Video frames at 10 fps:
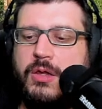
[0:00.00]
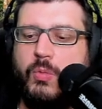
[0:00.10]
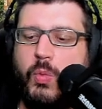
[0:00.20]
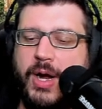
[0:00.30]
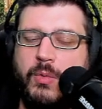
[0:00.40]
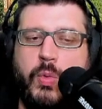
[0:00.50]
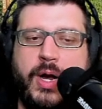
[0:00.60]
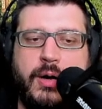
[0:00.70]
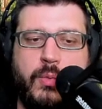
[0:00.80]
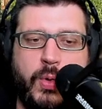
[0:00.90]

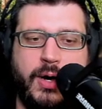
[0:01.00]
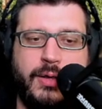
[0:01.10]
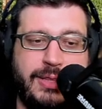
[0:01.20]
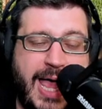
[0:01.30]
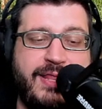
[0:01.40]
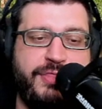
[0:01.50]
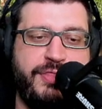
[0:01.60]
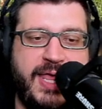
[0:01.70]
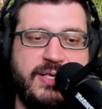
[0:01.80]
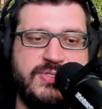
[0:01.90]
where a lot of
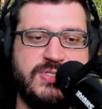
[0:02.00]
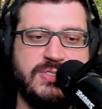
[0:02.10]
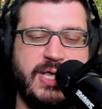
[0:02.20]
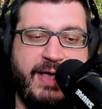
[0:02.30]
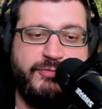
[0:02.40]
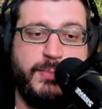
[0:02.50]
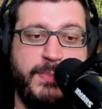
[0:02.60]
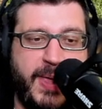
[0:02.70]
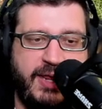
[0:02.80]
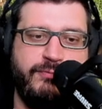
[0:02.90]
things have to
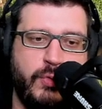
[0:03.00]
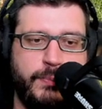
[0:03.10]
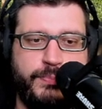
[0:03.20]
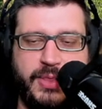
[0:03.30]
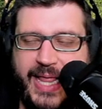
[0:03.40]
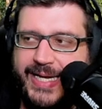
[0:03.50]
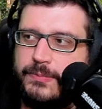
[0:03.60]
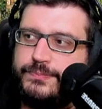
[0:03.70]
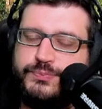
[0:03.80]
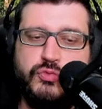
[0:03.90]
be paid for, like
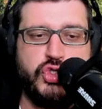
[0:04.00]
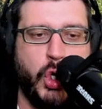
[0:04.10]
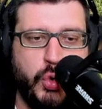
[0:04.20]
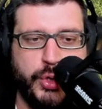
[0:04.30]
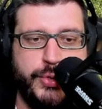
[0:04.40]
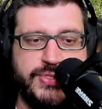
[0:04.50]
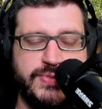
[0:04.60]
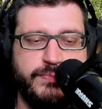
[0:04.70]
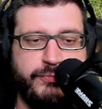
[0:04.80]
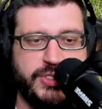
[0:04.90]
toll
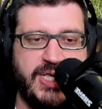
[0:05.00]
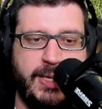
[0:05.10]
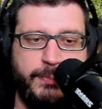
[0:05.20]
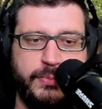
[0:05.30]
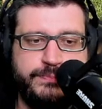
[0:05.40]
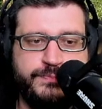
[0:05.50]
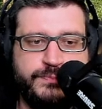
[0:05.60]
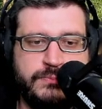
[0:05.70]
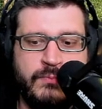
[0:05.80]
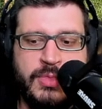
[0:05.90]
roads, for example,
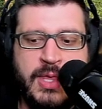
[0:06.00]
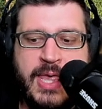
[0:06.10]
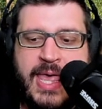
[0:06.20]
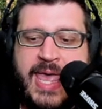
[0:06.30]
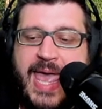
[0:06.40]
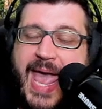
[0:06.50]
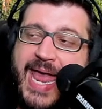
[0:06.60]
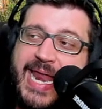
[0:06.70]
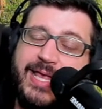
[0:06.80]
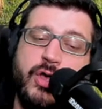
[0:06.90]

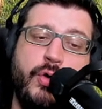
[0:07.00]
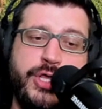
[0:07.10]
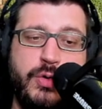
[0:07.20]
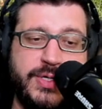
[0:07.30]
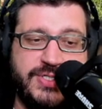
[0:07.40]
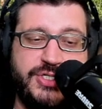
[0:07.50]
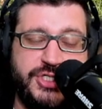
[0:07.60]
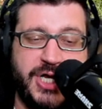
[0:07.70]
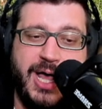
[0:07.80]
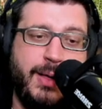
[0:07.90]
and I go to you as a
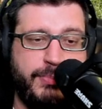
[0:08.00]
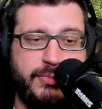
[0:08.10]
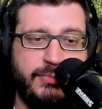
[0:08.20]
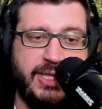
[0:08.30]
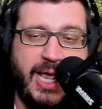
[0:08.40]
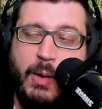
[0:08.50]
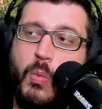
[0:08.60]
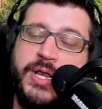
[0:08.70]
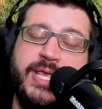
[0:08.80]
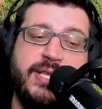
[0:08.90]
job, I
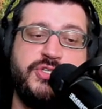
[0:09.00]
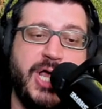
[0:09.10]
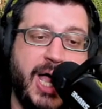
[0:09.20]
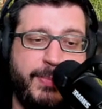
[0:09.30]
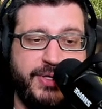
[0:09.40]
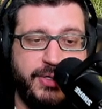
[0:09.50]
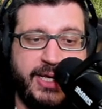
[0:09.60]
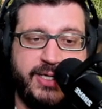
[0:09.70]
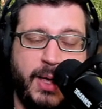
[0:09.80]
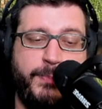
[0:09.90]
want to get a job
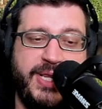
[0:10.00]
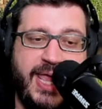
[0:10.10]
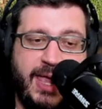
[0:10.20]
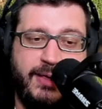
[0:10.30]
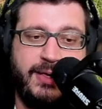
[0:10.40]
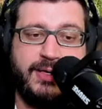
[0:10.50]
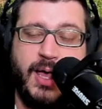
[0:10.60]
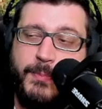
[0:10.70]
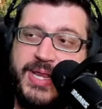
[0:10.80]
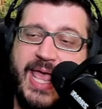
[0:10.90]
at company A.
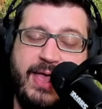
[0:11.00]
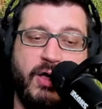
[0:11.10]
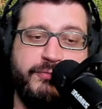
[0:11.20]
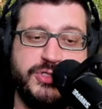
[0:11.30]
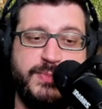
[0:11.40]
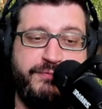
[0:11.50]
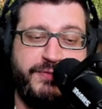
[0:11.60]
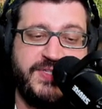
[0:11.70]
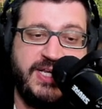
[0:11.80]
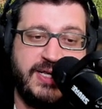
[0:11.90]
Company A offers me
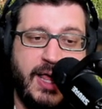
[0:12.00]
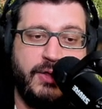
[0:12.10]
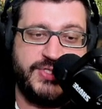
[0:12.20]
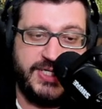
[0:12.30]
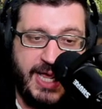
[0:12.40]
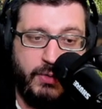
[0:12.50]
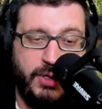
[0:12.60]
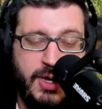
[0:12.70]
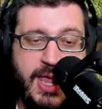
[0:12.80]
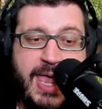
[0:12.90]
$15 an
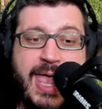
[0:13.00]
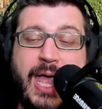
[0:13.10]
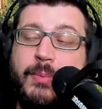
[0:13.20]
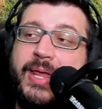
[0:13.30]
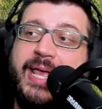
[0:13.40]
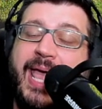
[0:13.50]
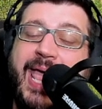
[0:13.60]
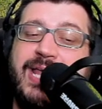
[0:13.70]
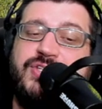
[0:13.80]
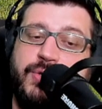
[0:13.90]
hour. I'm like,
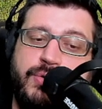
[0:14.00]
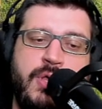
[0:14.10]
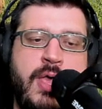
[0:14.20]
hey, dude,